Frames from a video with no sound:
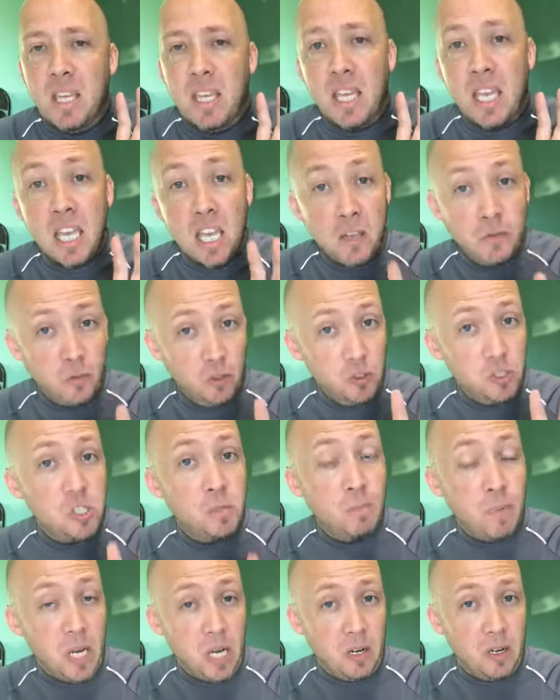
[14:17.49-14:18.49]
evil
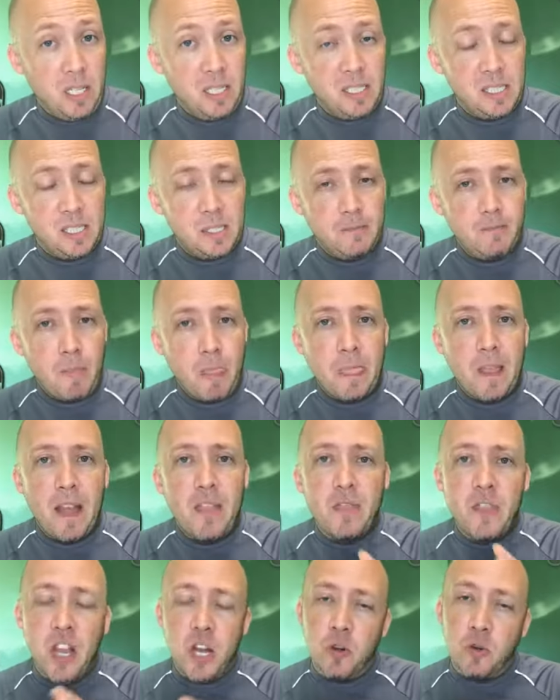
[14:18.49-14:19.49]
spirits.
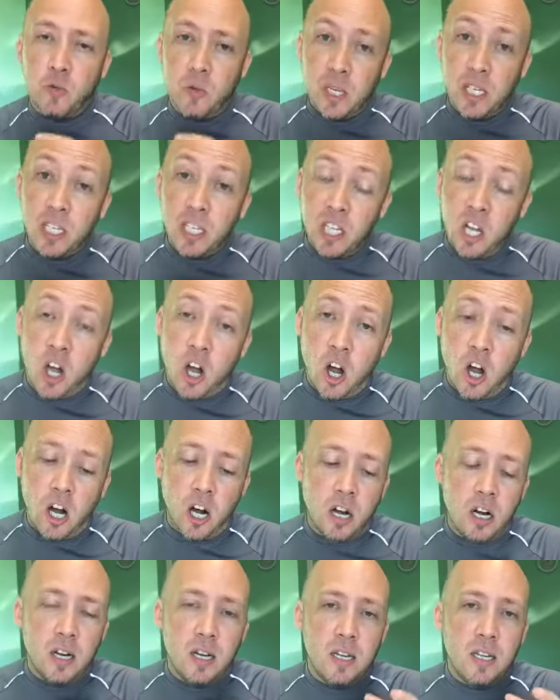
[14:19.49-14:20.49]
There really
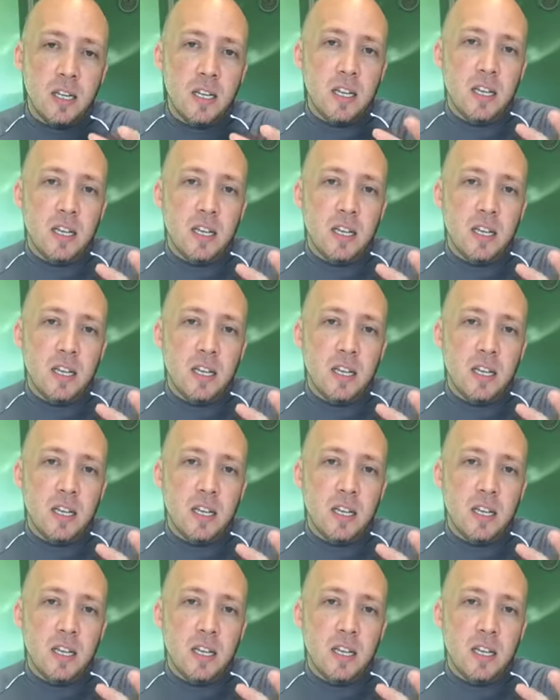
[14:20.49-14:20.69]
are